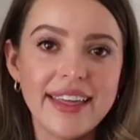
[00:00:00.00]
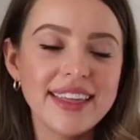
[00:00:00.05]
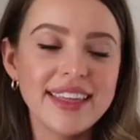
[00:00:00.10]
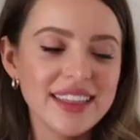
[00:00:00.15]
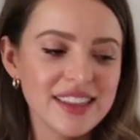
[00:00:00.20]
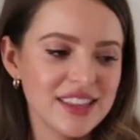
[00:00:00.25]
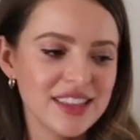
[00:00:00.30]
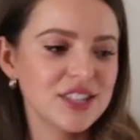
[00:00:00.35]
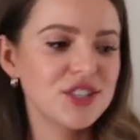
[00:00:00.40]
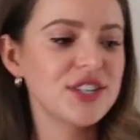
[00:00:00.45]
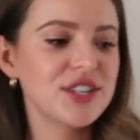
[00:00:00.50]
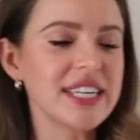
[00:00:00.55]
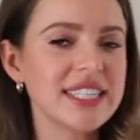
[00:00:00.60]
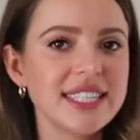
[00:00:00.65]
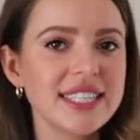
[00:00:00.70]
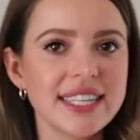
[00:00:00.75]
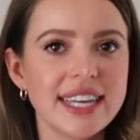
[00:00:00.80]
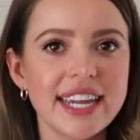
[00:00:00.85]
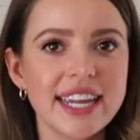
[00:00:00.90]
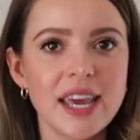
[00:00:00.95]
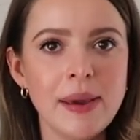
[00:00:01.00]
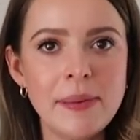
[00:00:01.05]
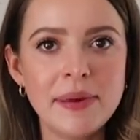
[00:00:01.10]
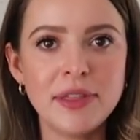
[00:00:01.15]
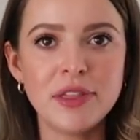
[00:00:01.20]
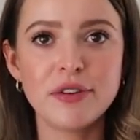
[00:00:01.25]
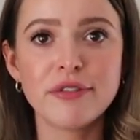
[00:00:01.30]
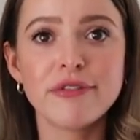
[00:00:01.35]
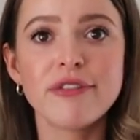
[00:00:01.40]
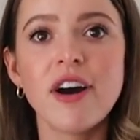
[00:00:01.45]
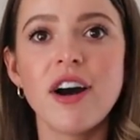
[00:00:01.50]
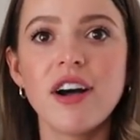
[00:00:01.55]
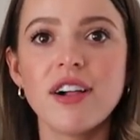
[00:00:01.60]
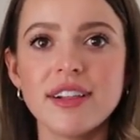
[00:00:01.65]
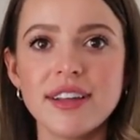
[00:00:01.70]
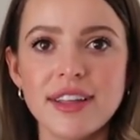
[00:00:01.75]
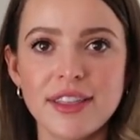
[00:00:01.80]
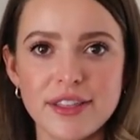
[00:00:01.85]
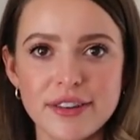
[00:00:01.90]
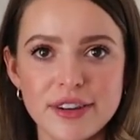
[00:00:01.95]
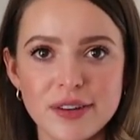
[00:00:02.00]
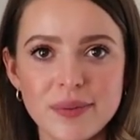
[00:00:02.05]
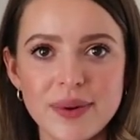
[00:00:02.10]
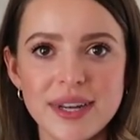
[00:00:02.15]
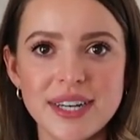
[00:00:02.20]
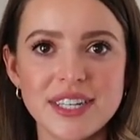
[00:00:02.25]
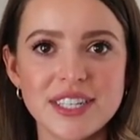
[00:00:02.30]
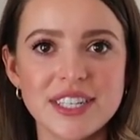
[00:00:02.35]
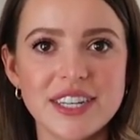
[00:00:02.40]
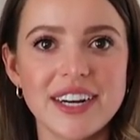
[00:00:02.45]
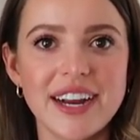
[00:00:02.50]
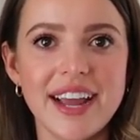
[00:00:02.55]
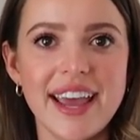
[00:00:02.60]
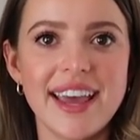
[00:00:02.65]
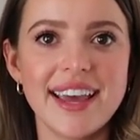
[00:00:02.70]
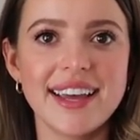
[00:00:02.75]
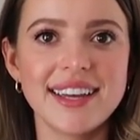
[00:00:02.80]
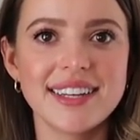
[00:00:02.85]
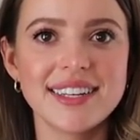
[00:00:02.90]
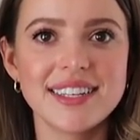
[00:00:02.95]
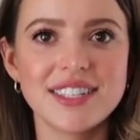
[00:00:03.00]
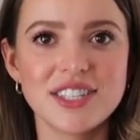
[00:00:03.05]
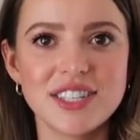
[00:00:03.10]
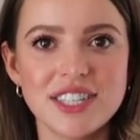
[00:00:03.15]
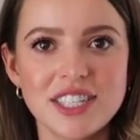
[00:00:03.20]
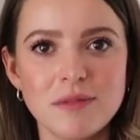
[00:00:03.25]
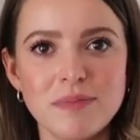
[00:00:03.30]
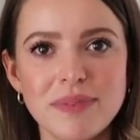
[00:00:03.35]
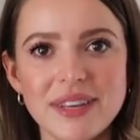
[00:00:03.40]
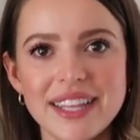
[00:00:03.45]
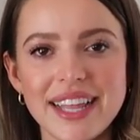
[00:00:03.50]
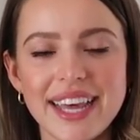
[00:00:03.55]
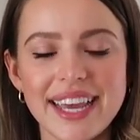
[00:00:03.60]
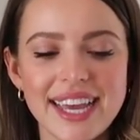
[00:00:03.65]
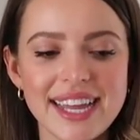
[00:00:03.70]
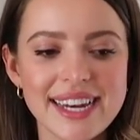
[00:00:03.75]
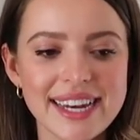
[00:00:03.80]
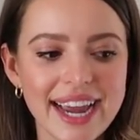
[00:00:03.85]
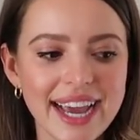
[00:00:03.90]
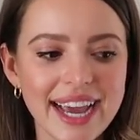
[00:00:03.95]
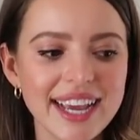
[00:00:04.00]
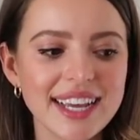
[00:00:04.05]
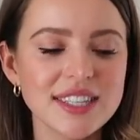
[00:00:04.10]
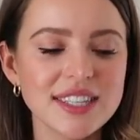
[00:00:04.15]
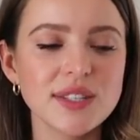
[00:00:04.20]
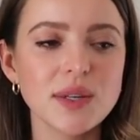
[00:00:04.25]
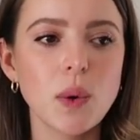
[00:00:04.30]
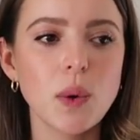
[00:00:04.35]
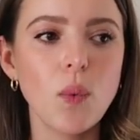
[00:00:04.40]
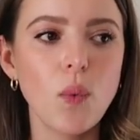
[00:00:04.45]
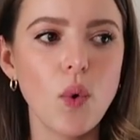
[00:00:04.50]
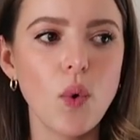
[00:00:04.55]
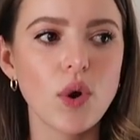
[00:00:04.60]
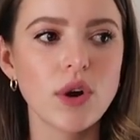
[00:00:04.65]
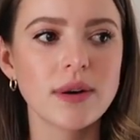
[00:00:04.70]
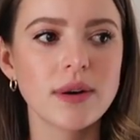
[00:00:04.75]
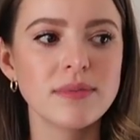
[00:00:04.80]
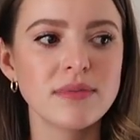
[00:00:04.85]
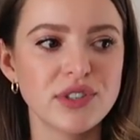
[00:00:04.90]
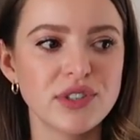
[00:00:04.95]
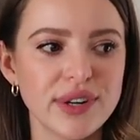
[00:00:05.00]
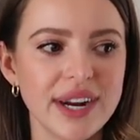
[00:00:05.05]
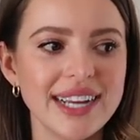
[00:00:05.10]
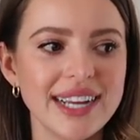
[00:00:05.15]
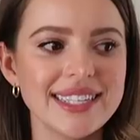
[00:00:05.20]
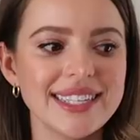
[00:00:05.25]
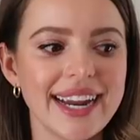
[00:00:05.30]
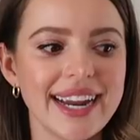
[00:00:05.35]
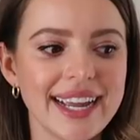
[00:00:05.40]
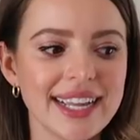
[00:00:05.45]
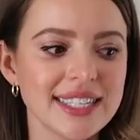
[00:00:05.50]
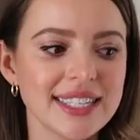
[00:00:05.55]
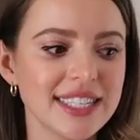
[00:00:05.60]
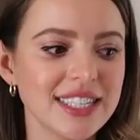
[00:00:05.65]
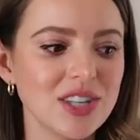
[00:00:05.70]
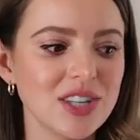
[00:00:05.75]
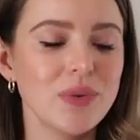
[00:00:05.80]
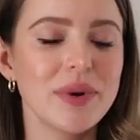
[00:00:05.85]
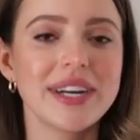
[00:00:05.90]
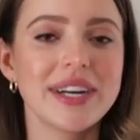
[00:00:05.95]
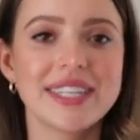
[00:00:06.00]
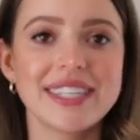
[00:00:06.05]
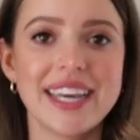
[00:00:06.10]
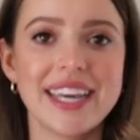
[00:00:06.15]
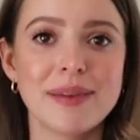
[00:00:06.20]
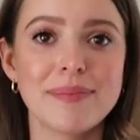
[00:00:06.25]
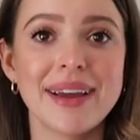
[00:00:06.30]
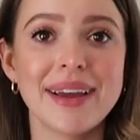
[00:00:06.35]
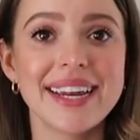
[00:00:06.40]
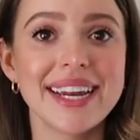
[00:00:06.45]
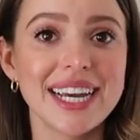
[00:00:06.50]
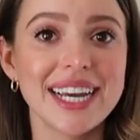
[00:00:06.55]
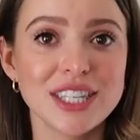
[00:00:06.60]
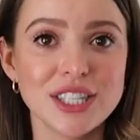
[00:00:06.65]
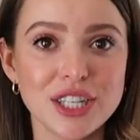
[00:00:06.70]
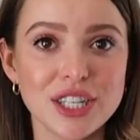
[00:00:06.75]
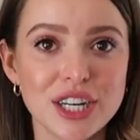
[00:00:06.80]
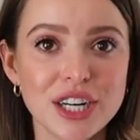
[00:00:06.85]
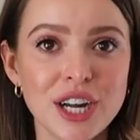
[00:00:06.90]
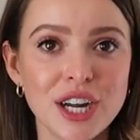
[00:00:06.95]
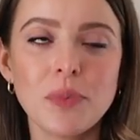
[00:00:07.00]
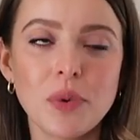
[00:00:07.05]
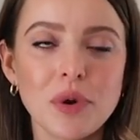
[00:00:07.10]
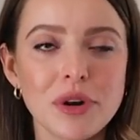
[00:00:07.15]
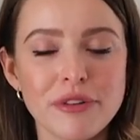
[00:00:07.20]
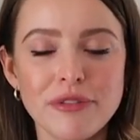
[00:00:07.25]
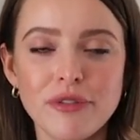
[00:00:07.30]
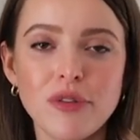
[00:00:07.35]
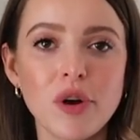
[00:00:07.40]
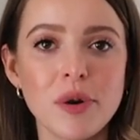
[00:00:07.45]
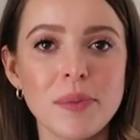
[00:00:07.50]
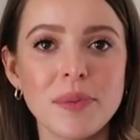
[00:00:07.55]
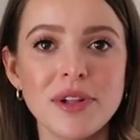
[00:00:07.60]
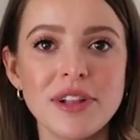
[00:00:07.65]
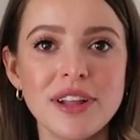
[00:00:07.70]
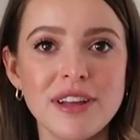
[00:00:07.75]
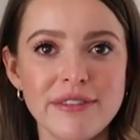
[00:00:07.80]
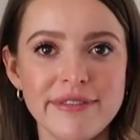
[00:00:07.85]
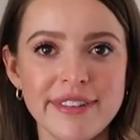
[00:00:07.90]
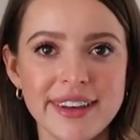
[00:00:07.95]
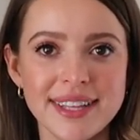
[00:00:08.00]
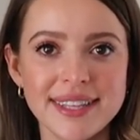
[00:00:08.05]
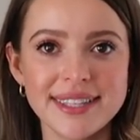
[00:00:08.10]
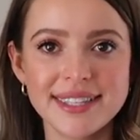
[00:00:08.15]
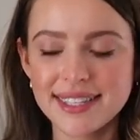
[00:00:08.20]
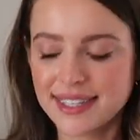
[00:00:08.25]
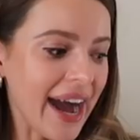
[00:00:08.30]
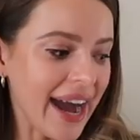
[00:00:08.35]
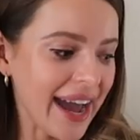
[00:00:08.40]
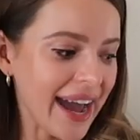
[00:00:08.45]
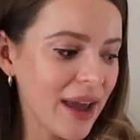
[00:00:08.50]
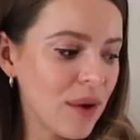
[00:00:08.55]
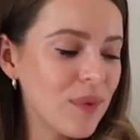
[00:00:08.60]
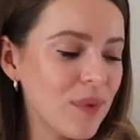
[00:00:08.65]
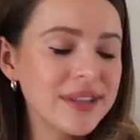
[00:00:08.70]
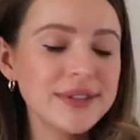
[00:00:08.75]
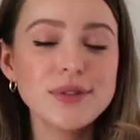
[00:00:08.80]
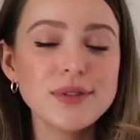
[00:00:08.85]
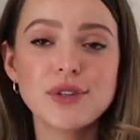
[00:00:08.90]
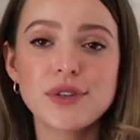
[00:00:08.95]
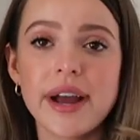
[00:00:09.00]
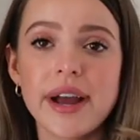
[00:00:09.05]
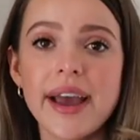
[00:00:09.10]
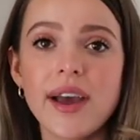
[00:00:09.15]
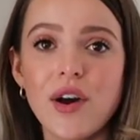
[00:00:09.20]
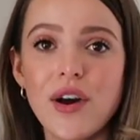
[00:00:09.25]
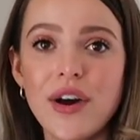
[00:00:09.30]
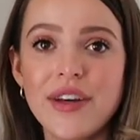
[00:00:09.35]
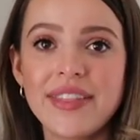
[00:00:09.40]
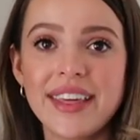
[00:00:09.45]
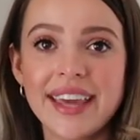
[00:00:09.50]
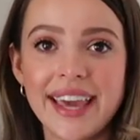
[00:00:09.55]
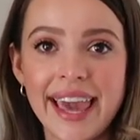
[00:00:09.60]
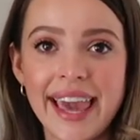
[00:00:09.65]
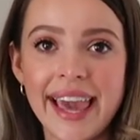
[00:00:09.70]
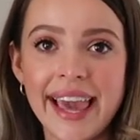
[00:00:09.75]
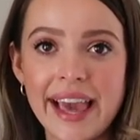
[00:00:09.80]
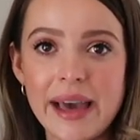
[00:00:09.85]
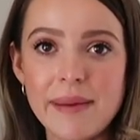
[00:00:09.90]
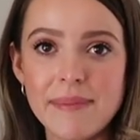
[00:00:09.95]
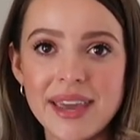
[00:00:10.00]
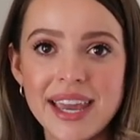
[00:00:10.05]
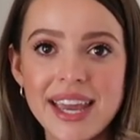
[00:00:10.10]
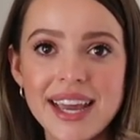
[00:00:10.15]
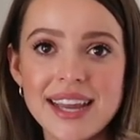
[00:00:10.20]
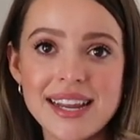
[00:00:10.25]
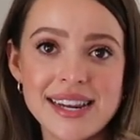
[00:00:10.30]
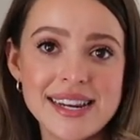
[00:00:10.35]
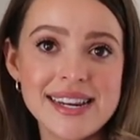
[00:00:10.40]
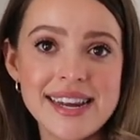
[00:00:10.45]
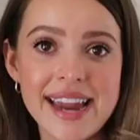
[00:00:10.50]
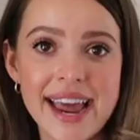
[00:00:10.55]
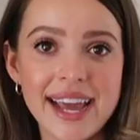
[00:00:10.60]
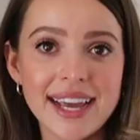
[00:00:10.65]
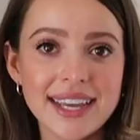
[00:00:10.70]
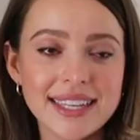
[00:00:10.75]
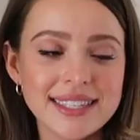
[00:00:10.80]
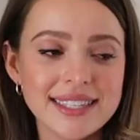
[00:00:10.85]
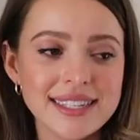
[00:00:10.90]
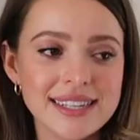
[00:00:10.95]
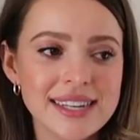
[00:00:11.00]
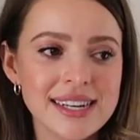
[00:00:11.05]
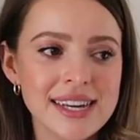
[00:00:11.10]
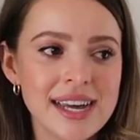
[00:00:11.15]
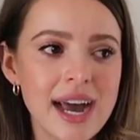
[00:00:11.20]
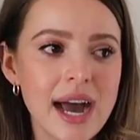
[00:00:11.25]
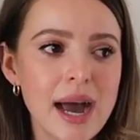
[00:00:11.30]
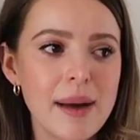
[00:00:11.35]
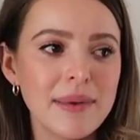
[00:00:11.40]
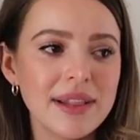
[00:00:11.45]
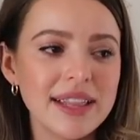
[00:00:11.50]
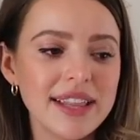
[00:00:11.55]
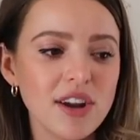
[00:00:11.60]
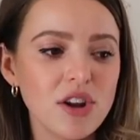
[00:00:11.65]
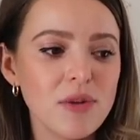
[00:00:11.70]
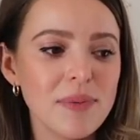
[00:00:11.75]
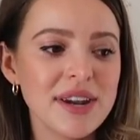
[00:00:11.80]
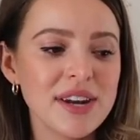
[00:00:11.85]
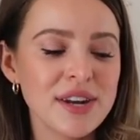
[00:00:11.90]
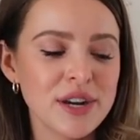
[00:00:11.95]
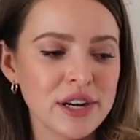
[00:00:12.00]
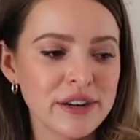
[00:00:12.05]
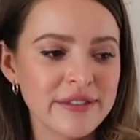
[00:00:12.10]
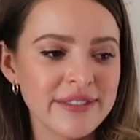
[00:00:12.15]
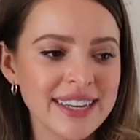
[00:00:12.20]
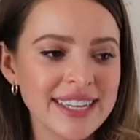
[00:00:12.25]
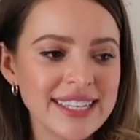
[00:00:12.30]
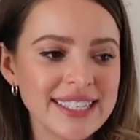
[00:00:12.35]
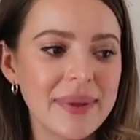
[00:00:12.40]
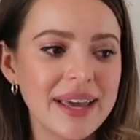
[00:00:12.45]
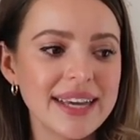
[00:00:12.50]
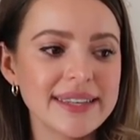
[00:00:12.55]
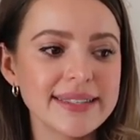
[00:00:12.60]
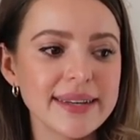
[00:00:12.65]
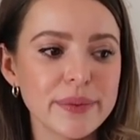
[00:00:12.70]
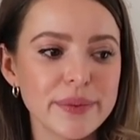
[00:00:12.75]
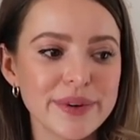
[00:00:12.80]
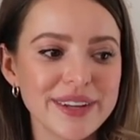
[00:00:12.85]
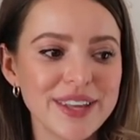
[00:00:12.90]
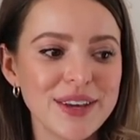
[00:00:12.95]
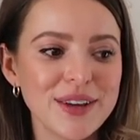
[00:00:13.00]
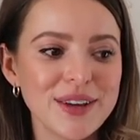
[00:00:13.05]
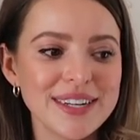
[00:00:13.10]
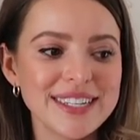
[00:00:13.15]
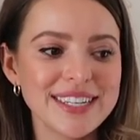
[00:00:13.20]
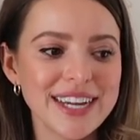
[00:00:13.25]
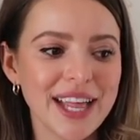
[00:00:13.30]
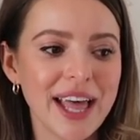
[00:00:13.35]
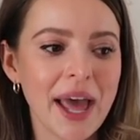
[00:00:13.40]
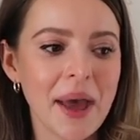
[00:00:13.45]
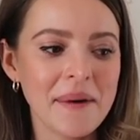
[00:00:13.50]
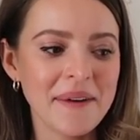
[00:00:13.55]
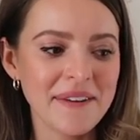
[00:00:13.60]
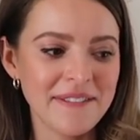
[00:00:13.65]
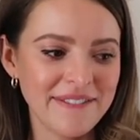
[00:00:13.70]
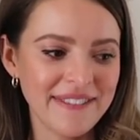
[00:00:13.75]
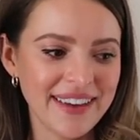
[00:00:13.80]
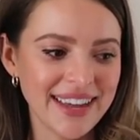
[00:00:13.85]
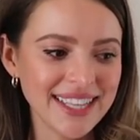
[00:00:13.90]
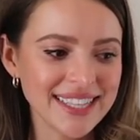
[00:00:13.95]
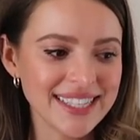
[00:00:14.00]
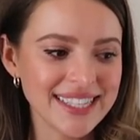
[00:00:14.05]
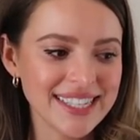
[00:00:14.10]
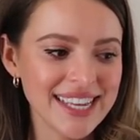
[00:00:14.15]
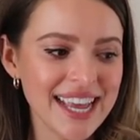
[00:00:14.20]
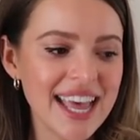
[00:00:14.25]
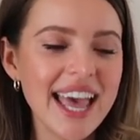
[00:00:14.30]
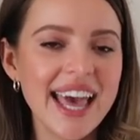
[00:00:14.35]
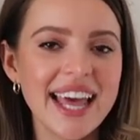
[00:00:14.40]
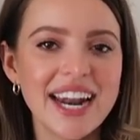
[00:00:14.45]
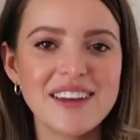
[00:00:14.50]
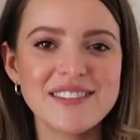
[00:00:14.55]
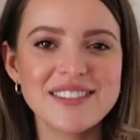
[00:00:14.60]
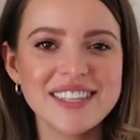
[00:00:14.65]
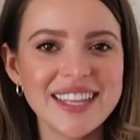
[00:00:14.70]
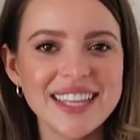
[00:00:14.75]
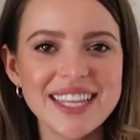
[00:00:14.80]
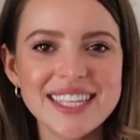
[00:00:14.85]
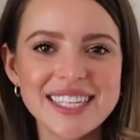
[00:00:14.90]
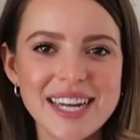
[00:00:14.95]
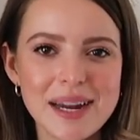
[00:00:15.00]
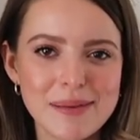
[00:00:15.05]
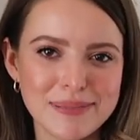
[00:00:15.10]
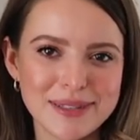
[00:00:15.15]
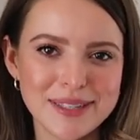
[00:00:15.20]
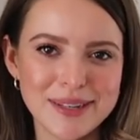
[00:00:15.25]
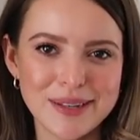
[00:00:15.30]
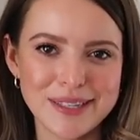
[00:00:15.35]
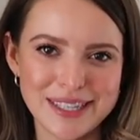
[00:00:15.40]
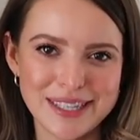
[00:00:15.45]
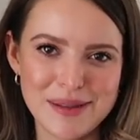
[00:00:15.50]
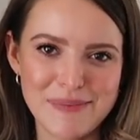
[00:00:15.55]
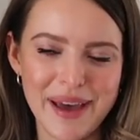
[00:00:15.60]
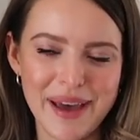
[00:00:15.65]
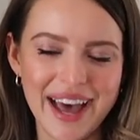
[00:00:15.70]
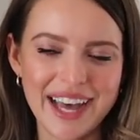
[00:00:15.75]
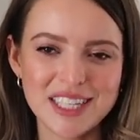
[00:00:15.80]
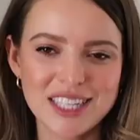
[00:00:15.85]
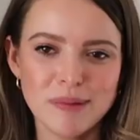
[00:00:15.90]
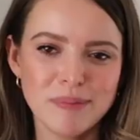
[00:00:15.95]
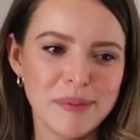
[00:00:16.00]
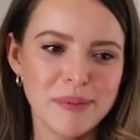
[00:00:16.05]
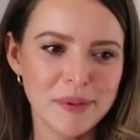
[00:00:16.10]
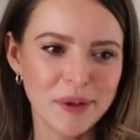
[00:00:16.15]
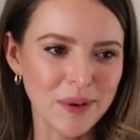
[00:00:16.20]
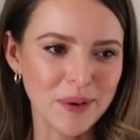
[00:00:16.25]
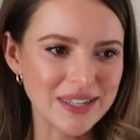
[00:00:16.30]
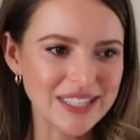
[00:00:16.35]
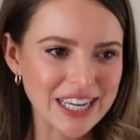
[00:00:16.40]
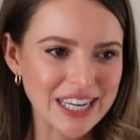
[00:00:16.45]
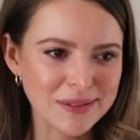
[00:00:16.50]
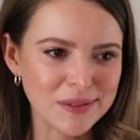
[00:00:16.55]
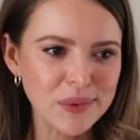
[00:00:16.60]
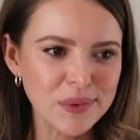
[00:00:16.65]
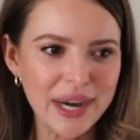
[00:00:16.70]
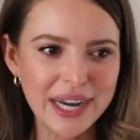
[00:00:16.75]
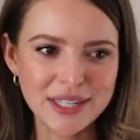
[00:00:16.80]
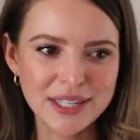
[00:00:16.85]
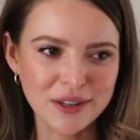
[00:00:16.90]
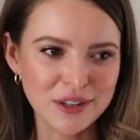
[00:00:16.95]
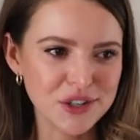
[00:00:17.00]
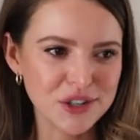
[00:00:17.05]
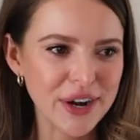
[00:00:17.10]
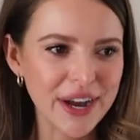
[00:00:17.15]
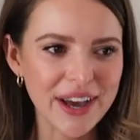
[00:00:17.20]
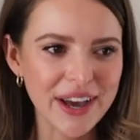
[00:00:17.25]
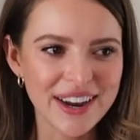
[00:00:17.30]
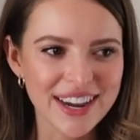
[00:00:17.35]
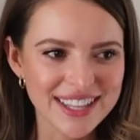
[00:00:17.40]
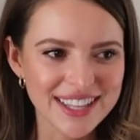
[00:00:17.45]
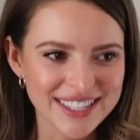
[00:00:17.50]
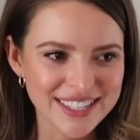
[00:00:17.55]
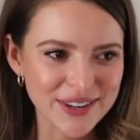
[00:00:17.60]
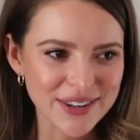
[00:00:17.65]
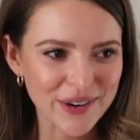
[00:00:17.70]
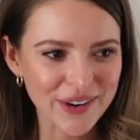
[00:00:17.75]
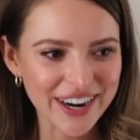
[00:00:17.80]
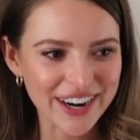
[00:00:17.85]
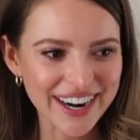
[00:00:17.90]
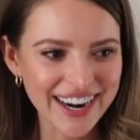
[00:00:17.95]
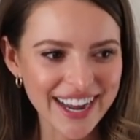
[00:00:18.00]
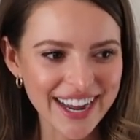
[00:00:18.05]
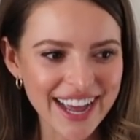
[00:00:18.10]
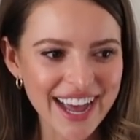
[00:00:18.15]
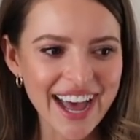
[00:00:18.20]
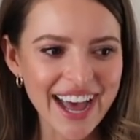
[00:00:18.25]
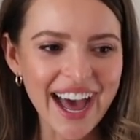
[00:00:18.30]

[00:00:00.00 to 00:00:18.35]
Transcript: I think that this dress is gonna get me through fall and through winter and just be like a nice warm dress that I can still wear to like my nicer, more formal events. I want to try on the cami next. I'm a little bit nervous because I really couldn't tell how it fits. And I've said this in episodes in the past, people always ask me why I don't try on in store.